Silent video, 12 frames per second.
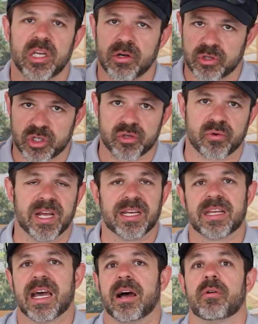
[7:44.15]
straight
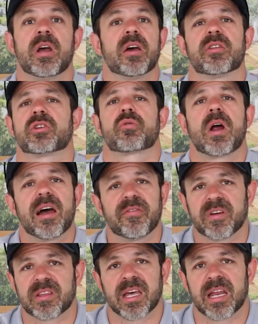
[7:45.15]
down. The
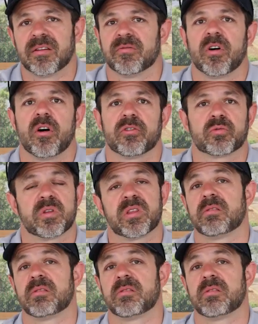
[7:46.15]
traffic that involves with